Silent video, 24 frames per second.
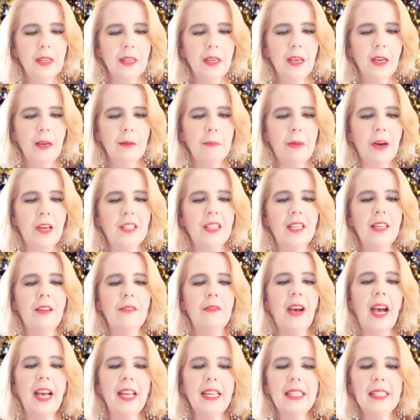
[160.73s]
Positive
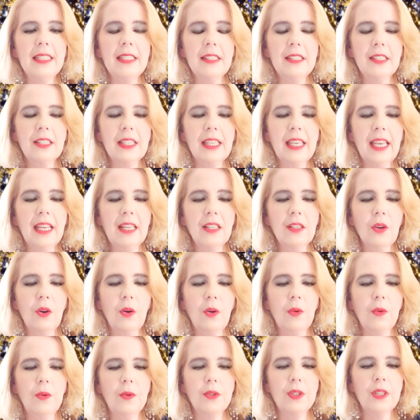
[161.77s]
ions can
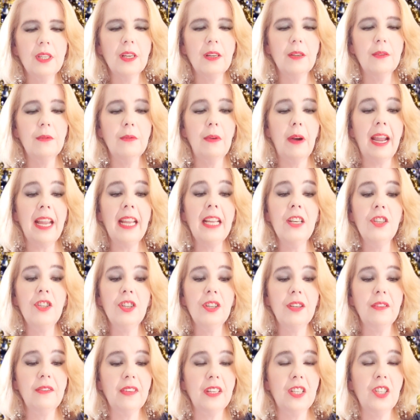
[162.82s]
cause a range
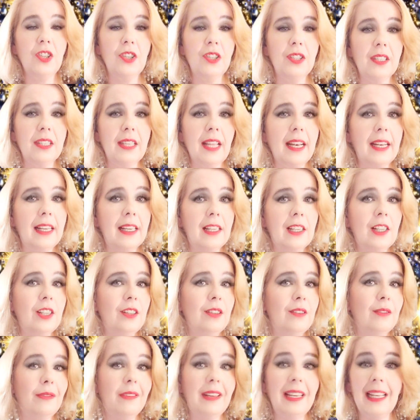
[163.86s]
of issues that include
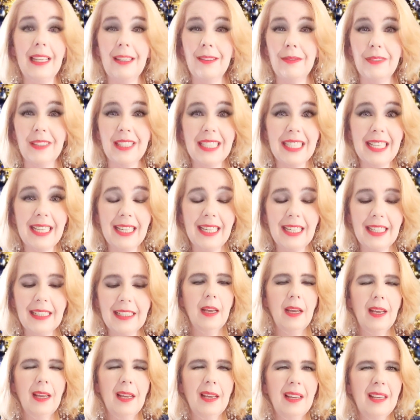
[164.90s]
feeling fatigued,
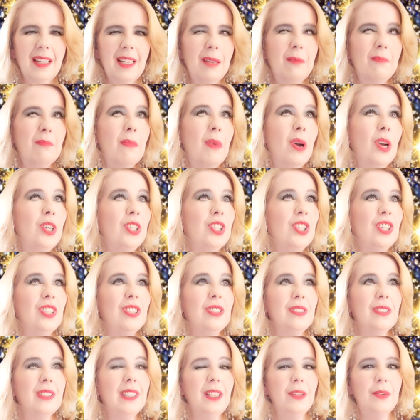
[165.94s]

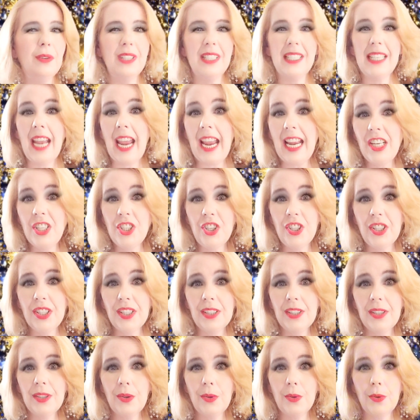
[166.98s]
emotional
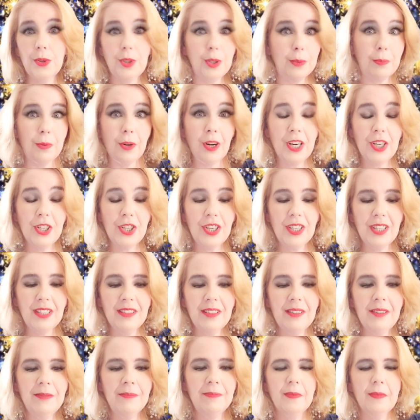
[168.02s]
irritation or depression,
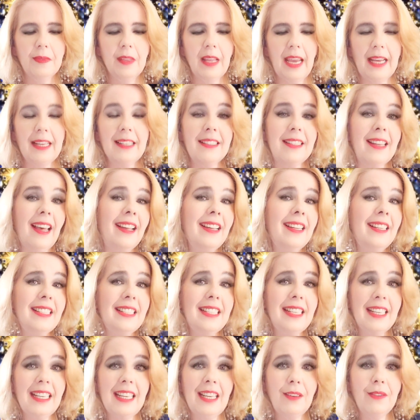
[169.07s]
anxiety
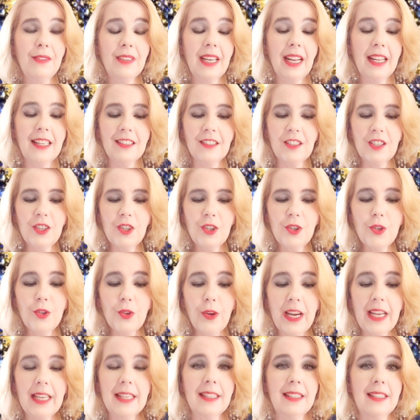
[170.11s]
even, and
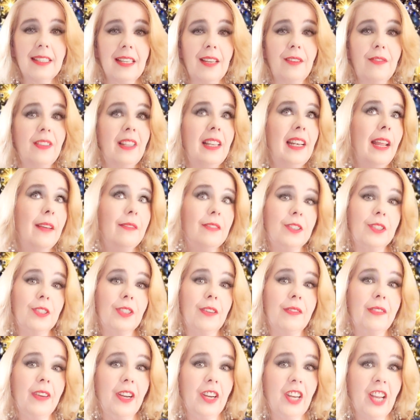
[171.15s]
stress if the levels are
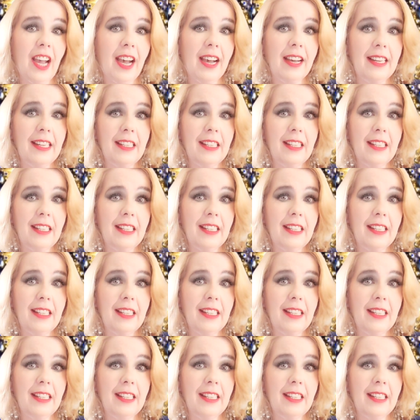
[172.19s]
very high.